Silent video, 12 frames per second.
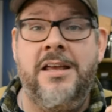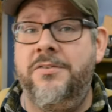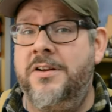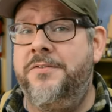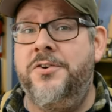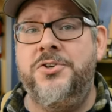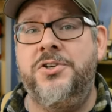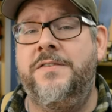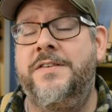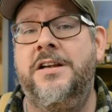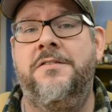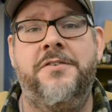even if you're
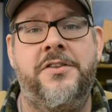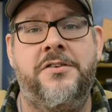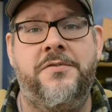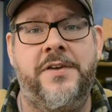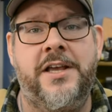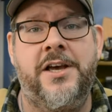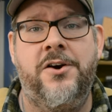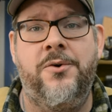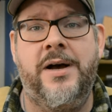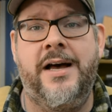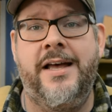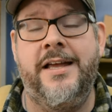just here for this video.